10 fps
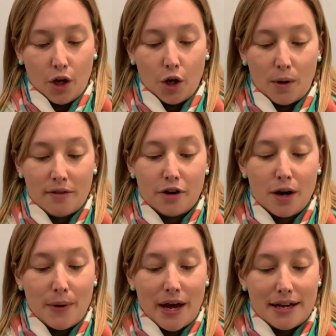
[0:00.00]
Whoever
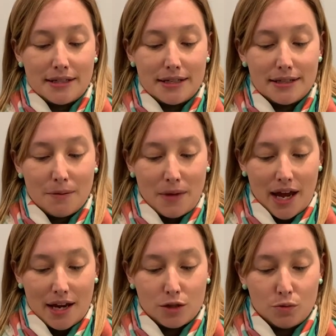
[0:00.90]
obeys his
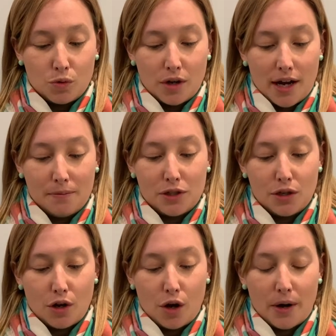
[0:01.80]
command will come to
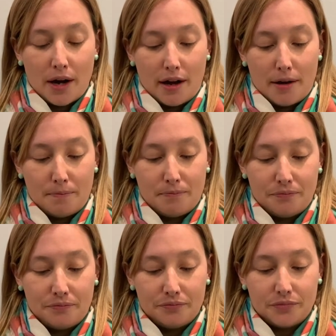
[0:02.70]
no harm,
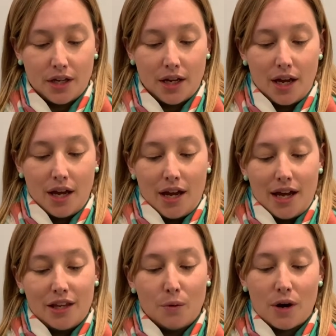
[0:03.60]

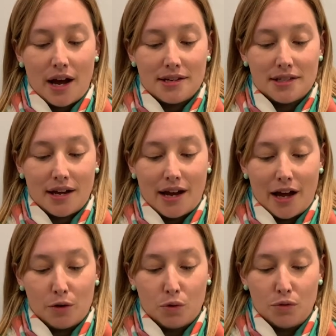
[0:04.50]
and the wise
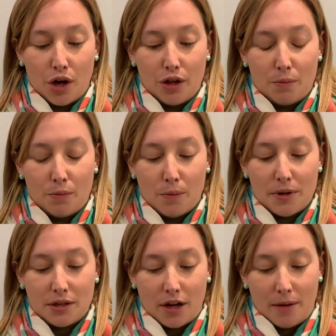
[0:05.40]
heart will know the proper
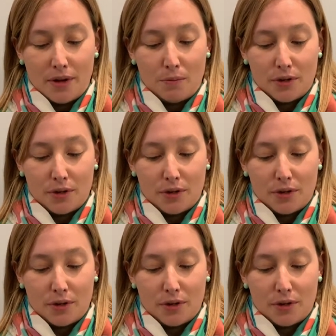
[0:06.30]
time and